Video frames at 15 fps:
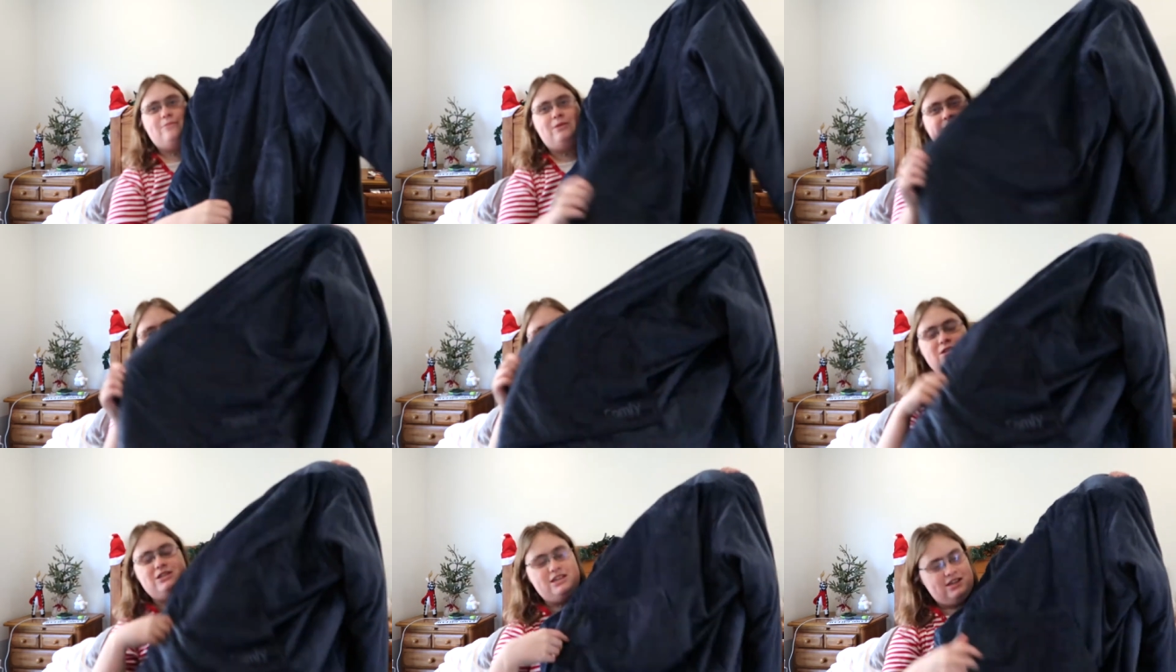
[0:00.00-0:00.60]
It
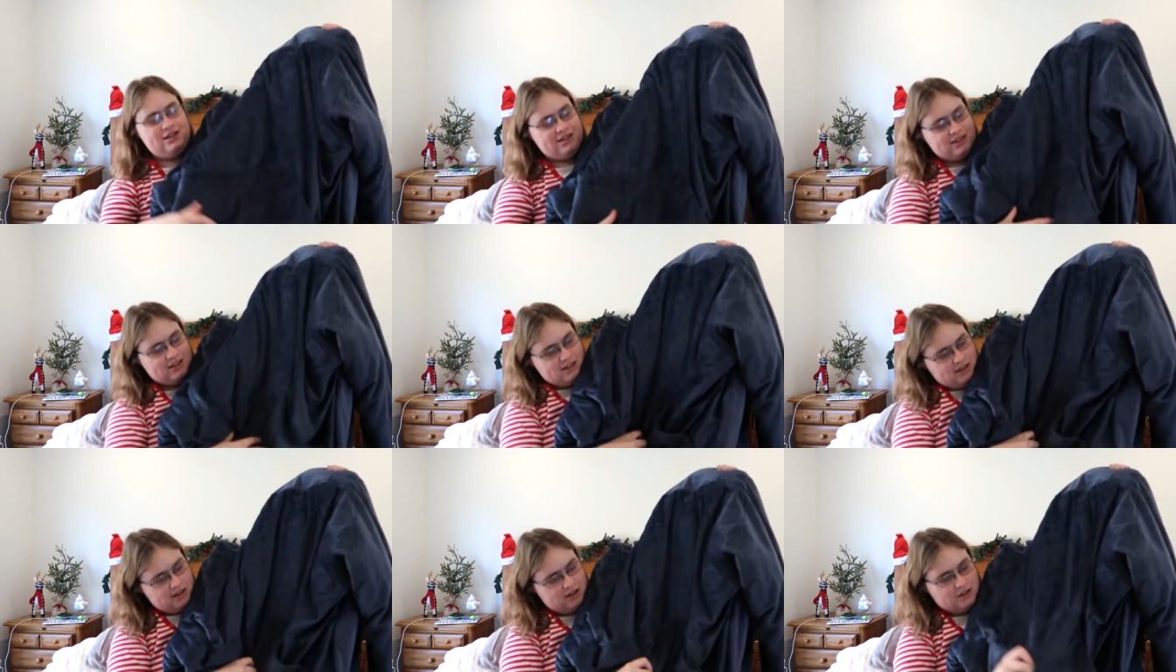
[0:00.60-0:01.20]
makes me
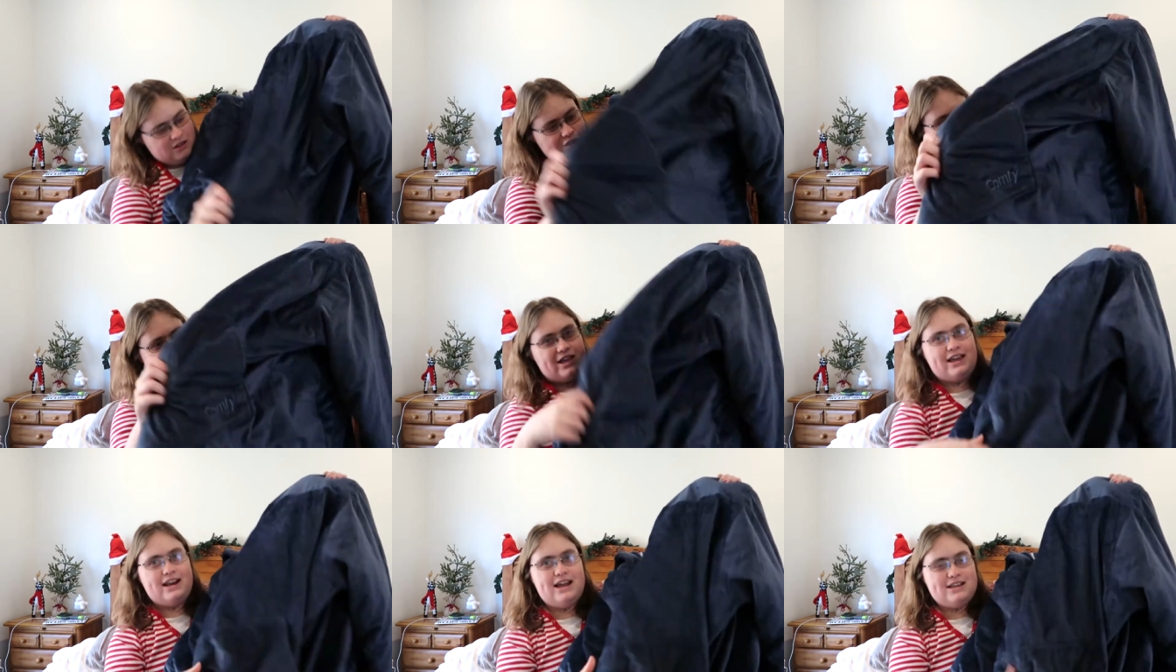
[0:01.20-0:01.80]
look
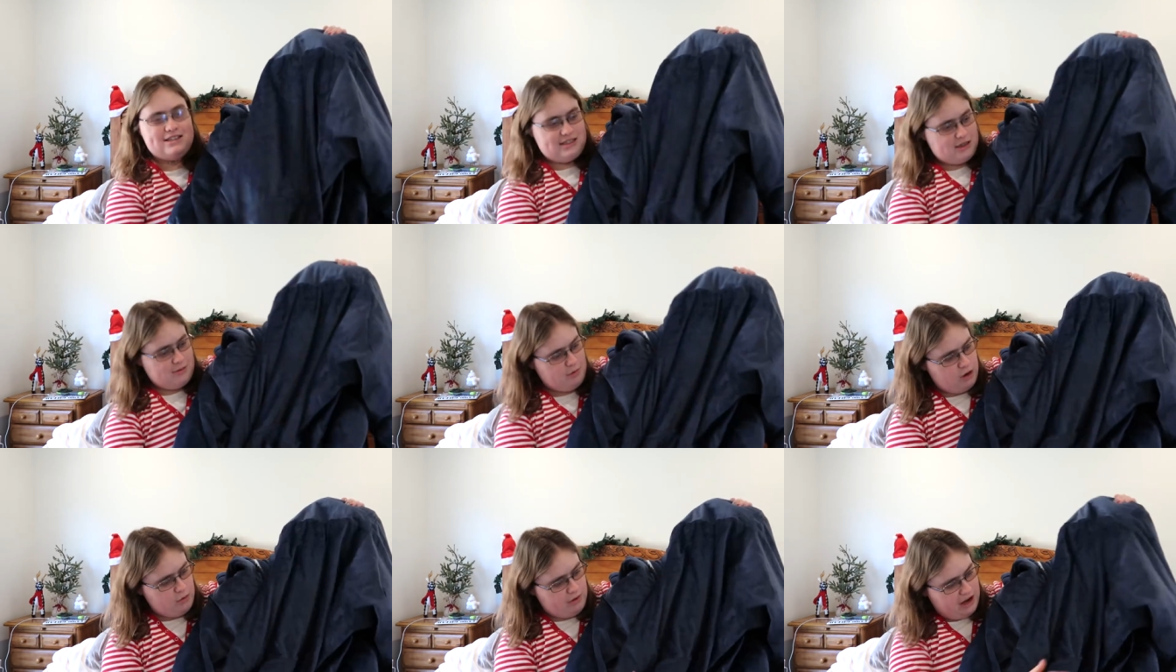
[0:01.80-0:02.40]
like an
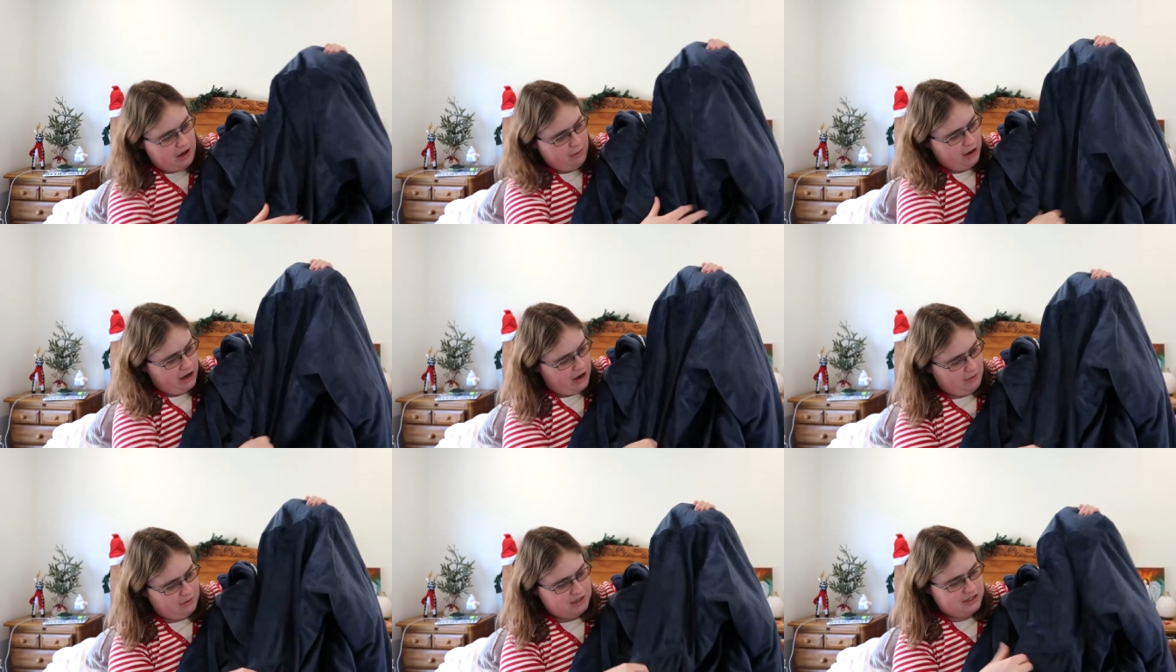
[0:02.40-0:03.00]
Eskimo when I
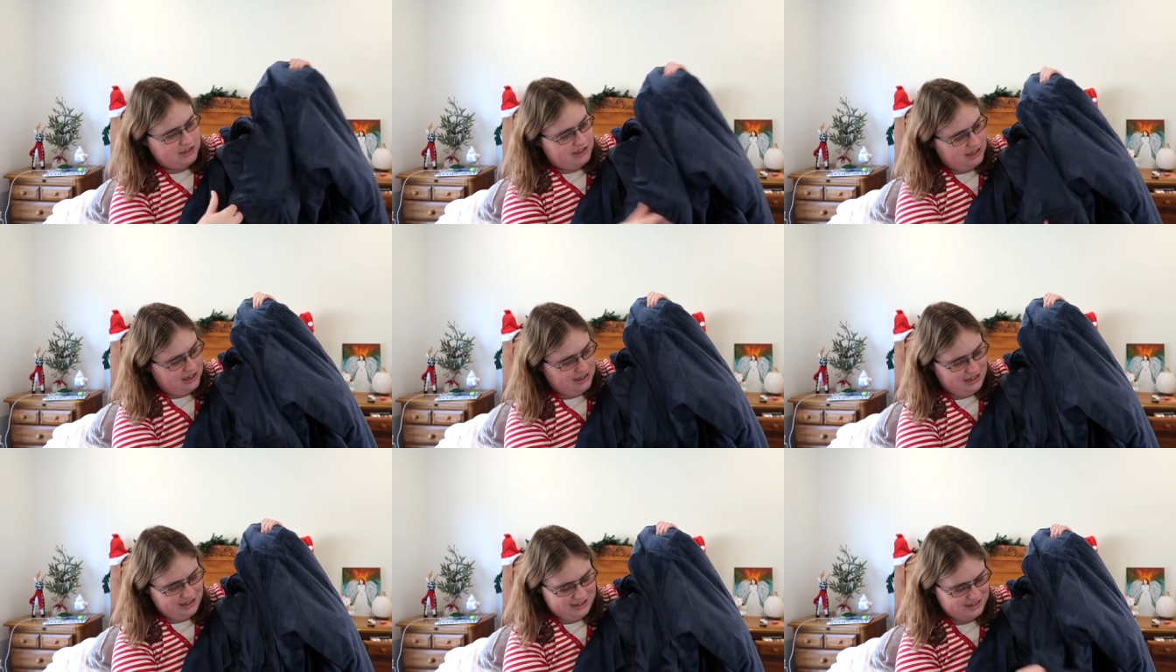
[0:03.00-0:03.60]
wear it, which is
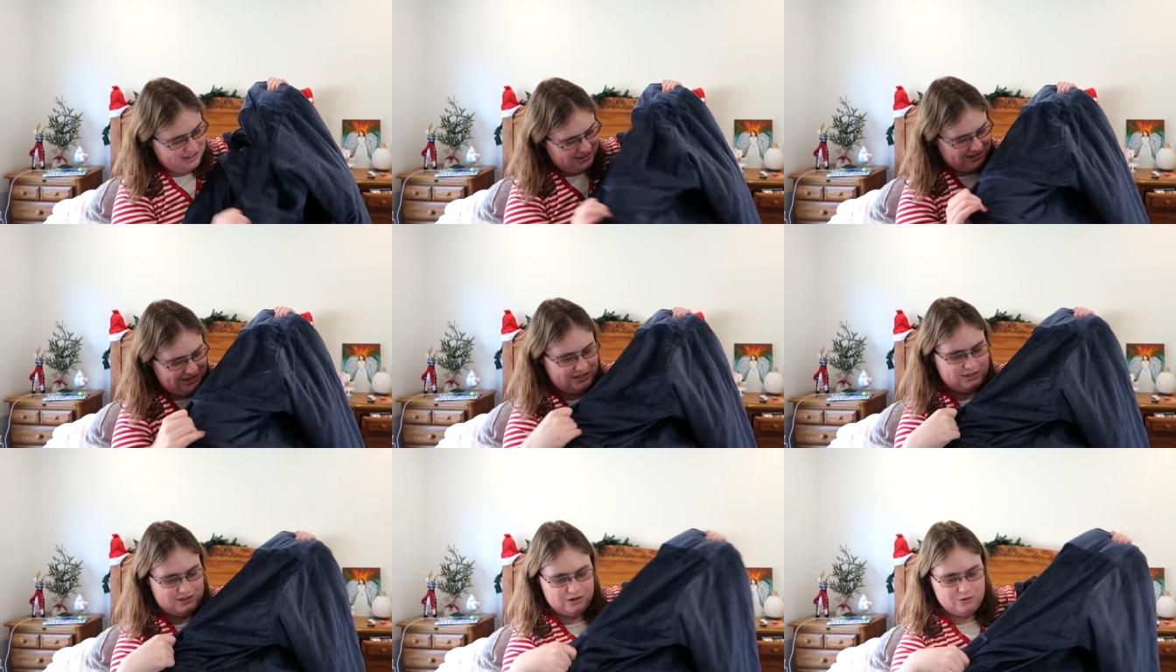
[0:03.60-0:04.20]

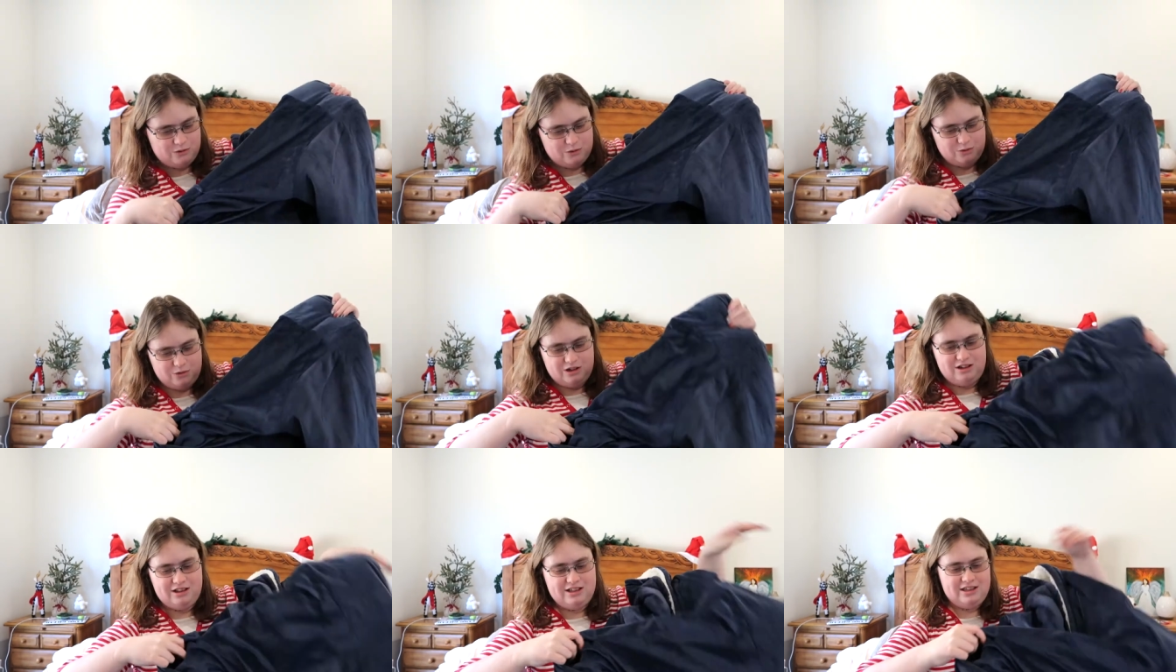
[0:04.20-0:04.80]
so
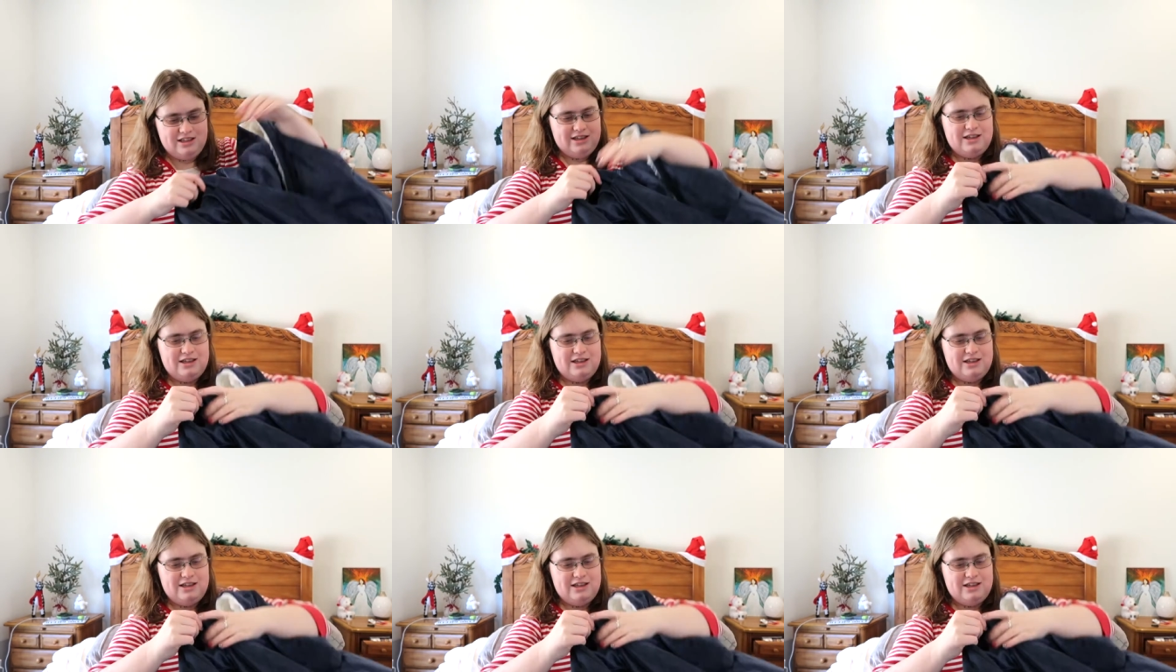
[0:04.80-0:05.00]
cool.